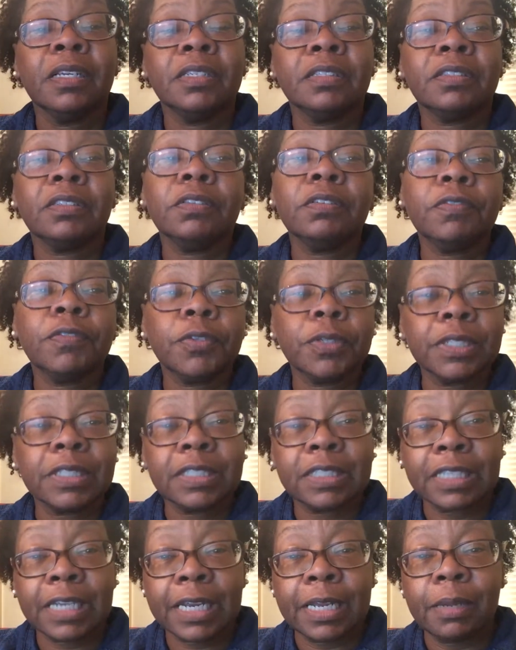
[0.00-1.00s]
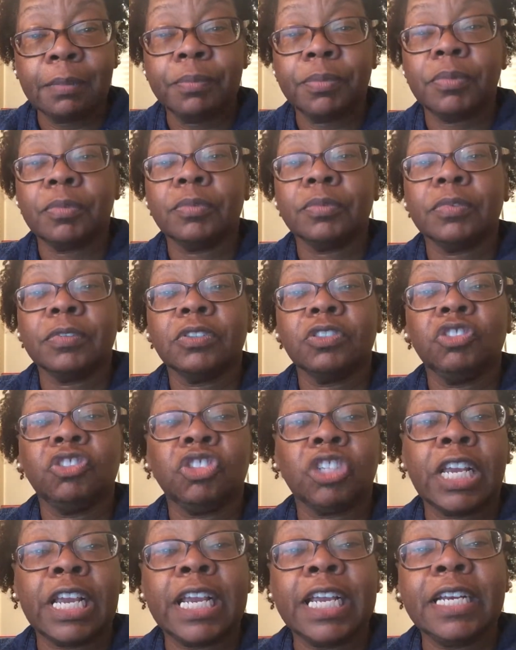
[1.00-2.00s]
So, for example,
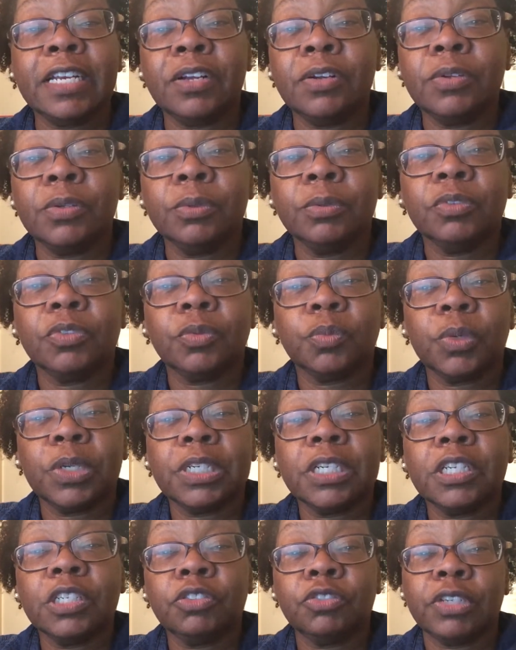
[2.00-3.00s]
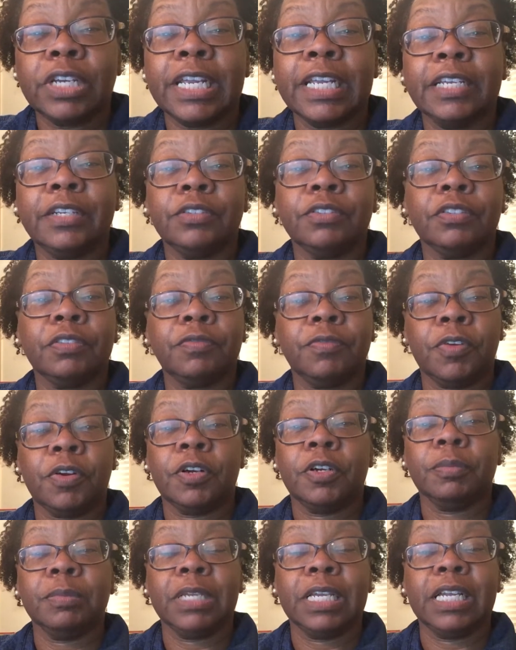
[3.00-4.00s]
Jane owns 100 acres of
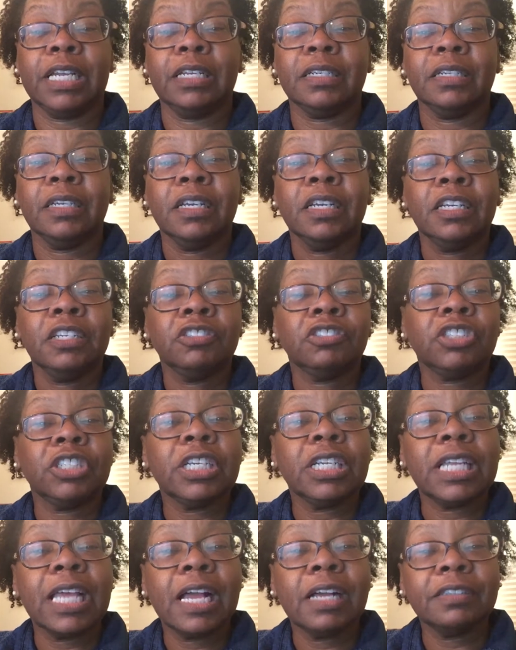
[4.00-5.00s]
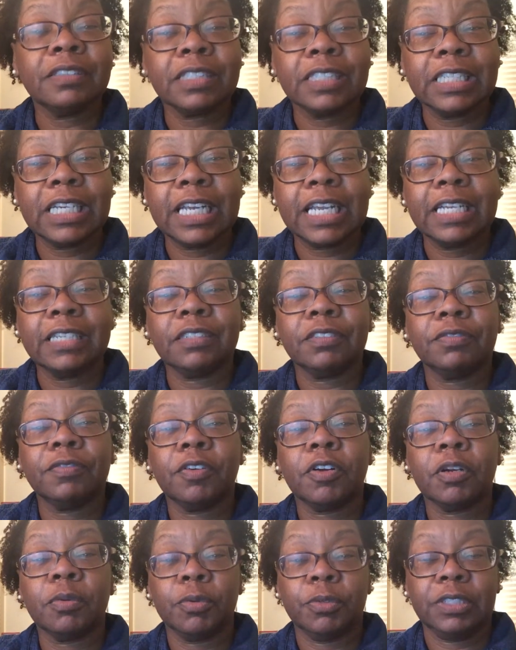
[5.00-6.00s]
farmland. She allows Ned to
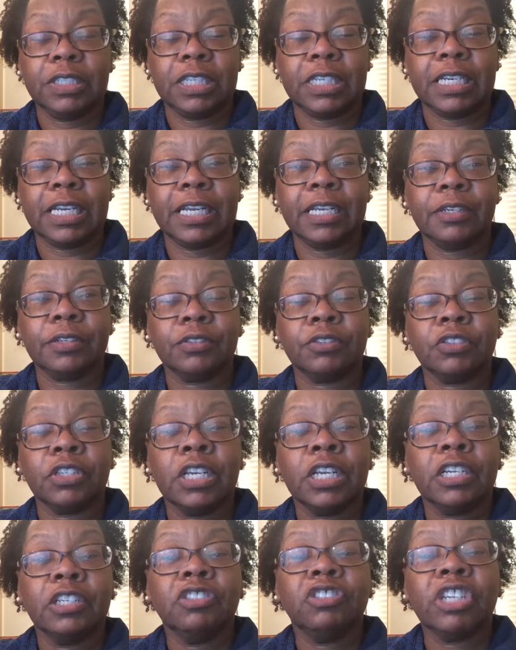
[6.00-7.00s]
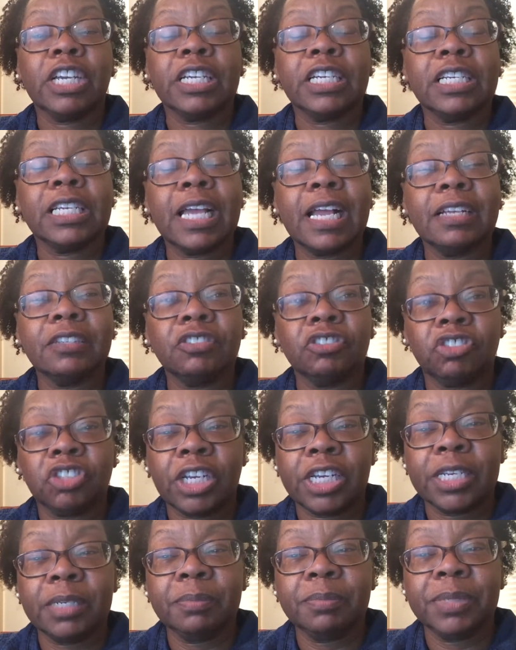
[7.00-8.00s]
farm on 10 acres. Jane allows
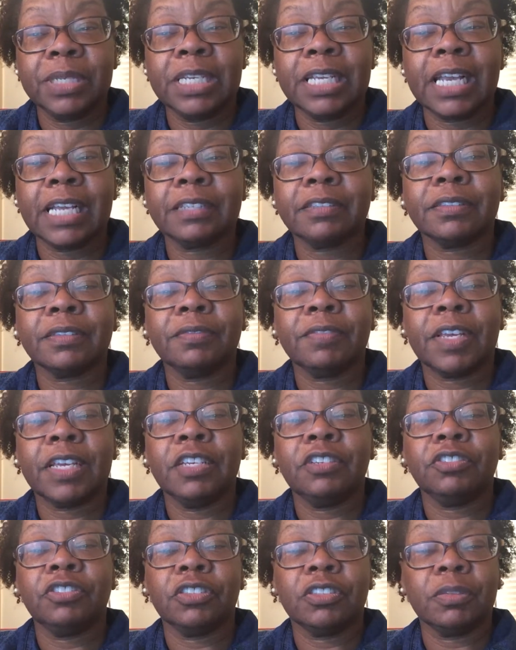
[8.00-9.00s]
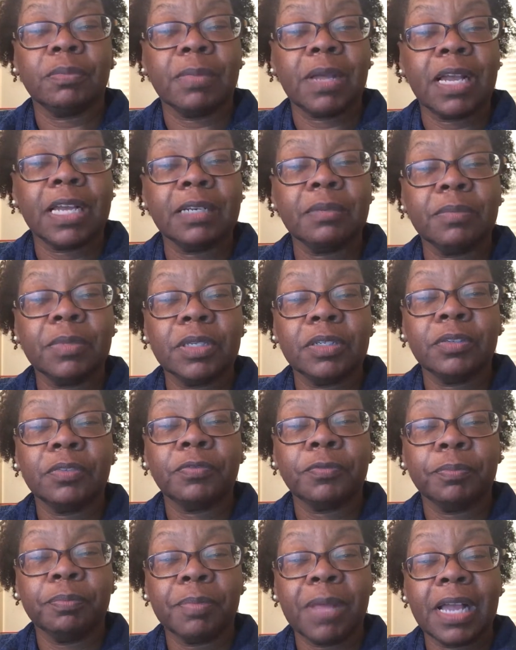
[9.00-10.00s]
J&B Excavation to
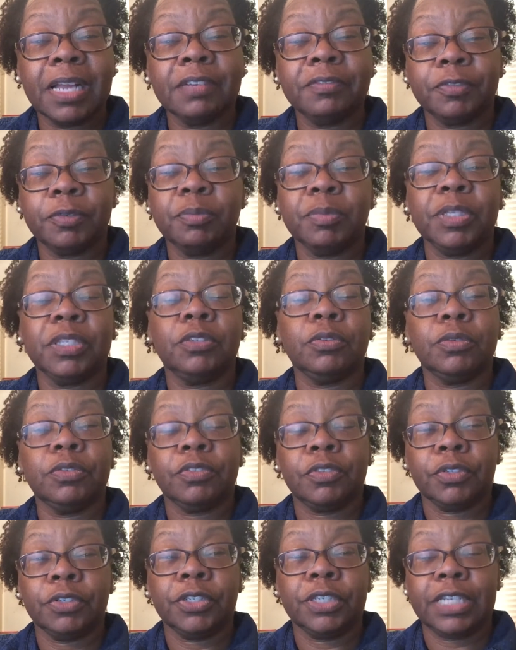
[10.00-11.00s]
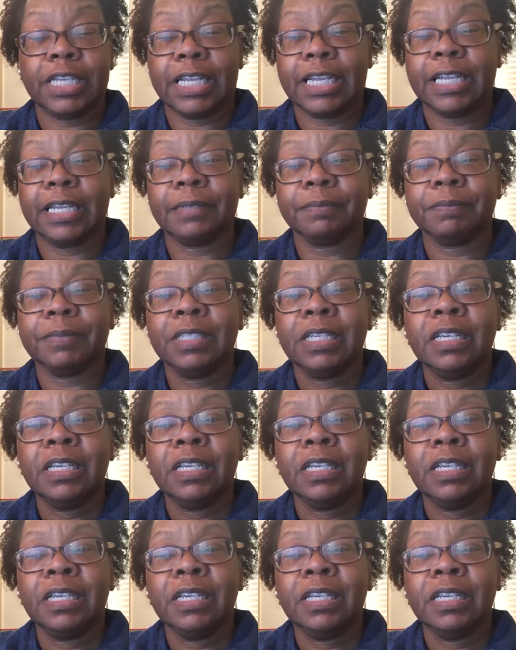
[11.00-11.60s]
mine for minerals on her land.